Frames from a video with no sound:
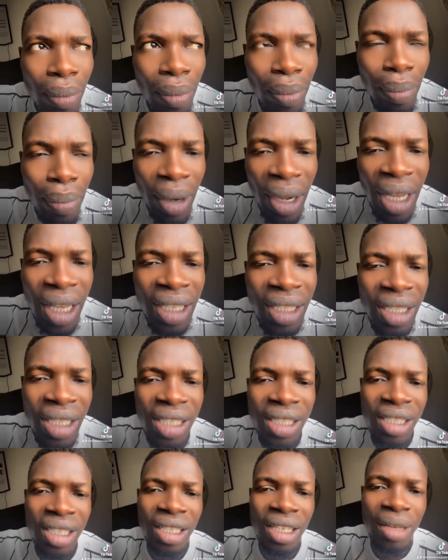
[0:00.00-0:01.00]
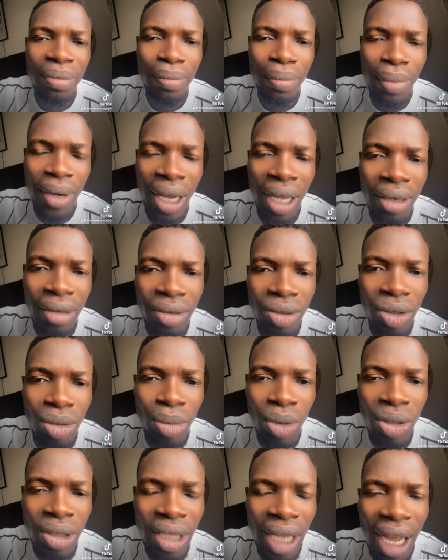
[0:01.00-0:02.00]
place this thing in plan. You
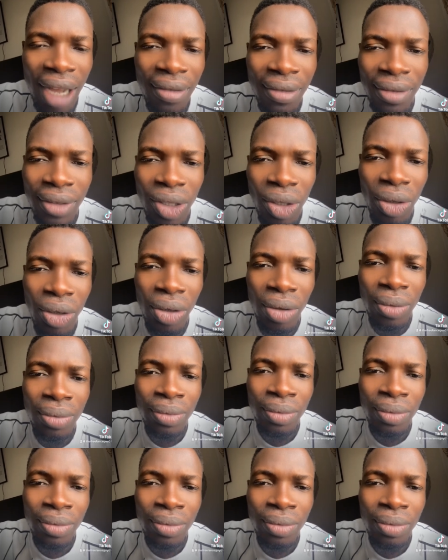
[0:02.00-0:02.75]
must have your